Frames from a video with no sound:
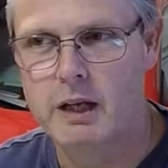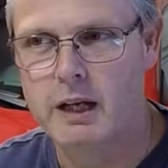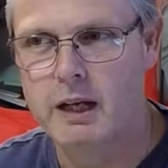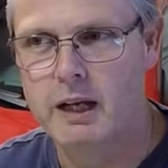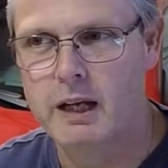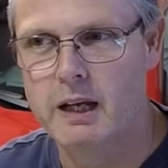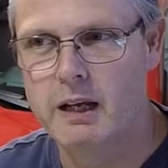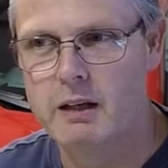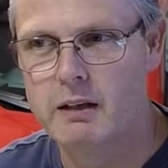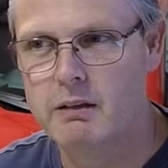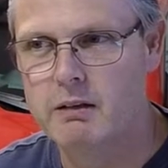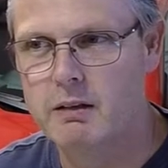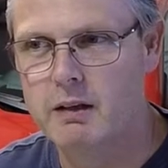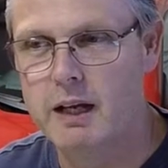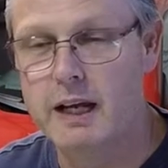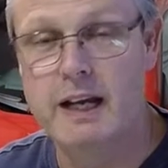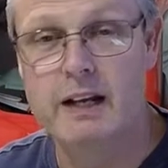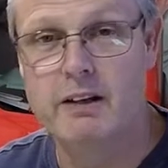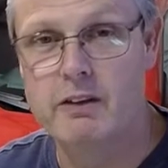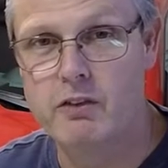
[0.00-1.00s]
and
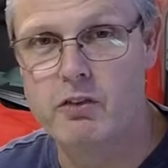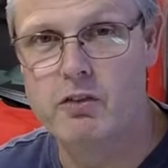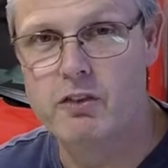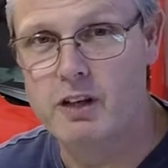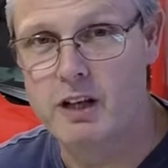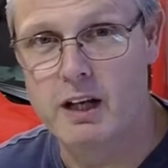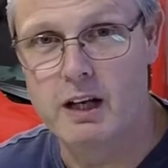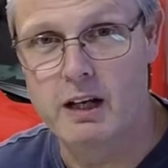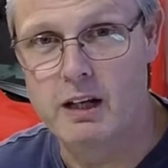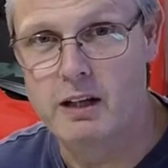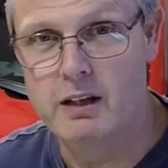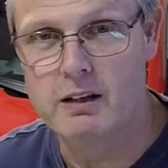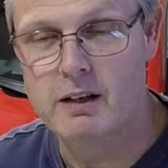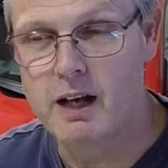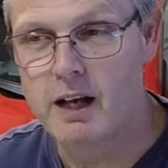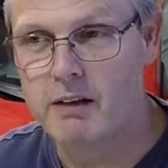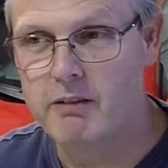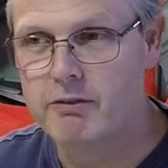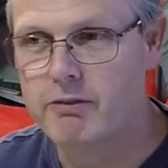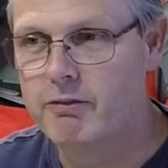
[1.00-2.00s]
a stick.
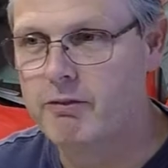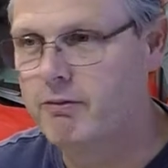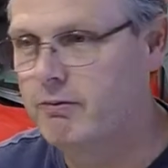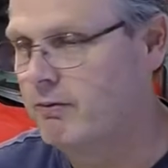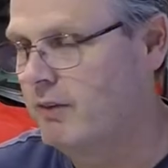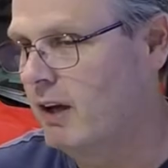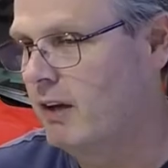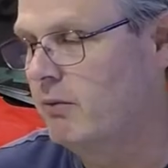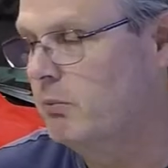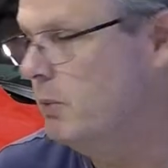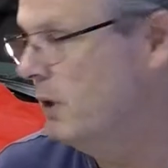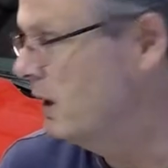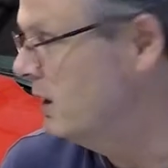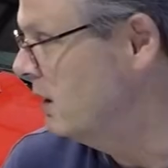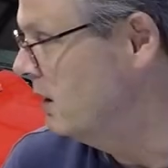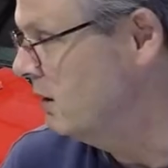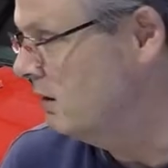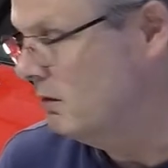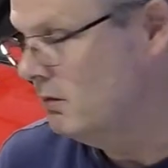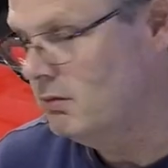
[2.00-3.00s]
I've been
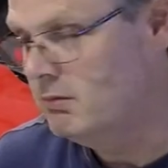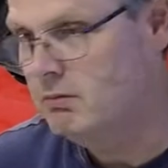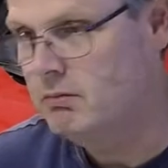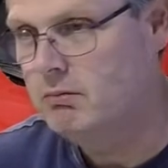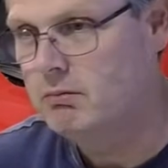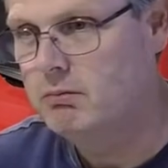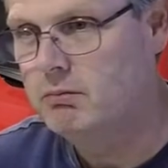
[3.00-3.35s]
in